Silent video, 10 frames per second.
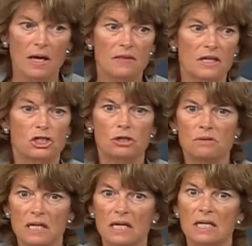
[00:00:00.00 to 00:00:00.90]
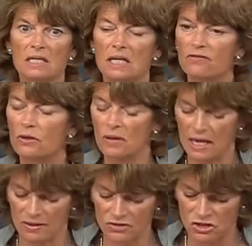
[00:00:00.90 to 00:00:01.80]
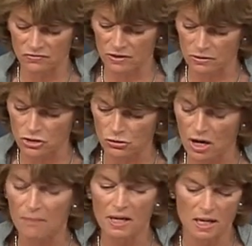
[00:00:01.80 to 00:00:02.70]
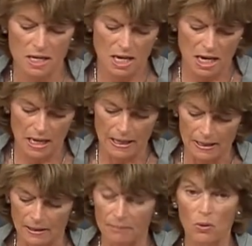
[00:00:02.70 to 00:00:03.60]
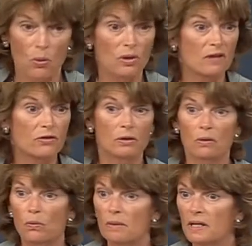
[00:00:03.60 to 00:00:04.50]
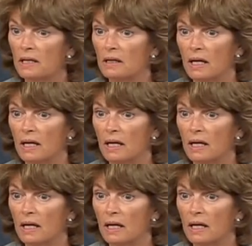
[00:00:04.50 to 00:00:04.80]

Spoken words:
that you need if you have severe trauma, or if you're a woman